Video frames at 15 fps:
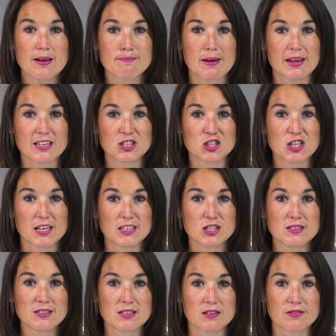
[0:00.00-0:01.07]
Making
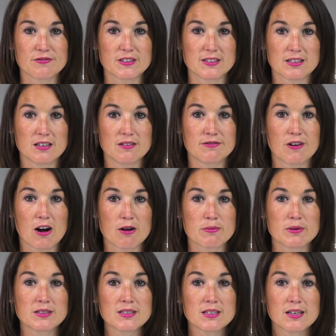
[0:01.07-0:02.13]
changes to the physical
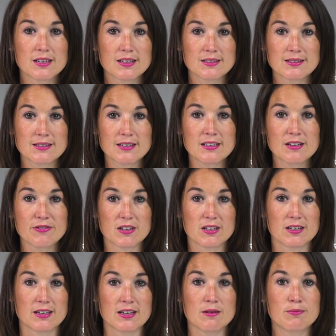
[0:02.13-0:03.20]
environment can
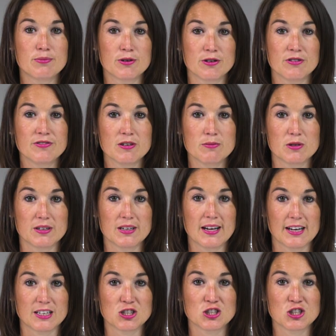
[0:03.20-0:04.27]
significantly improve
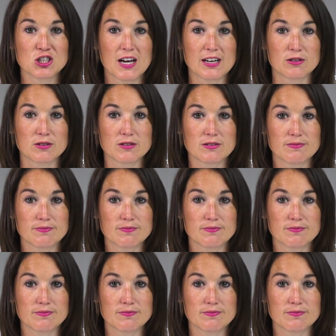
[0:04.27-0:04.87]
communication channels.